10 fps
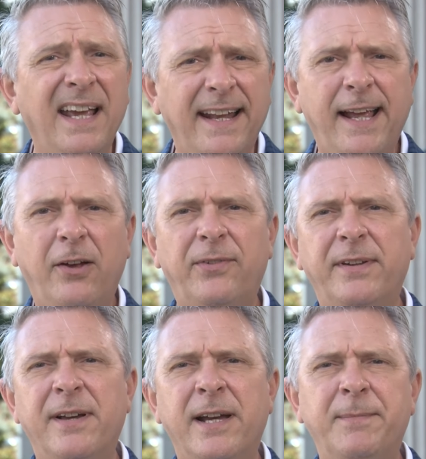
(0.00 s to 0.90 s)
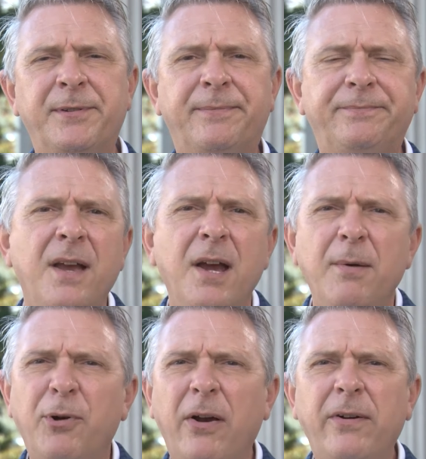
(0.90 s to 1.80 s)
and housing types.
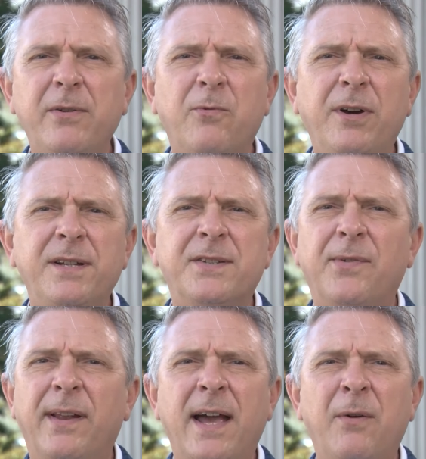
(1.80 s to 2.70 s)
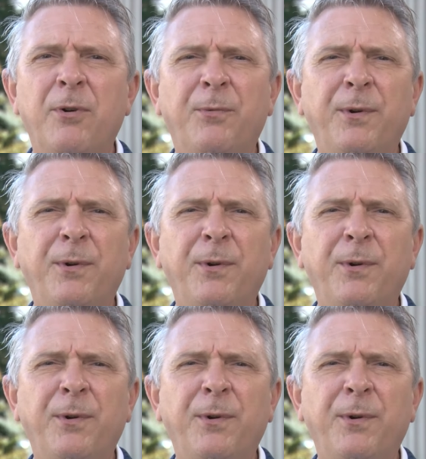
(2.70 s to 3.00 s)
Priority 1 is to allow what